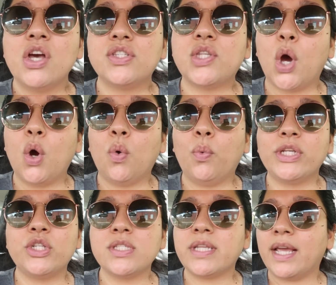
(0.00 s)
so we
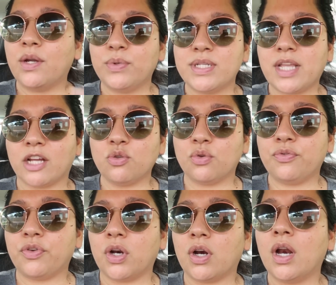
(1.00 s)
just like rescheduled
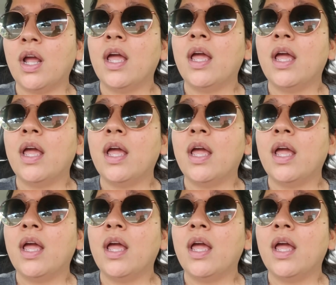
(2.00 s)
for